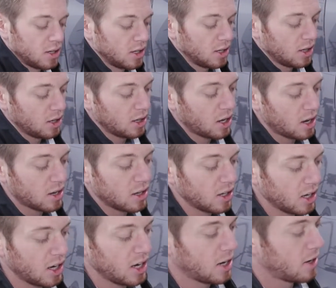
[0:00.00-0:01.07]

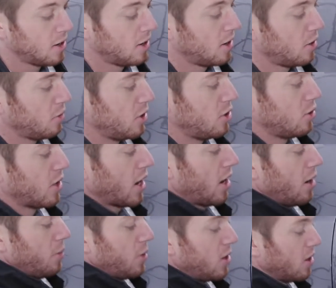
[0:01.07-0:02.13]
Luckily, we do that
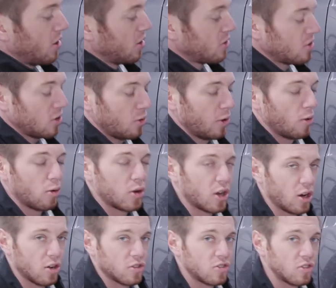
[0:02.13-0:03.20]
up here so we won't
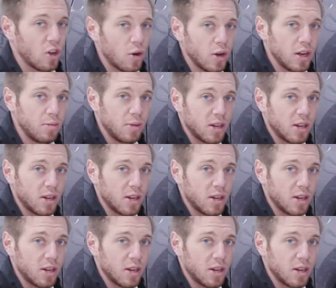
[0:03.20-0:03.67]
get all snowy,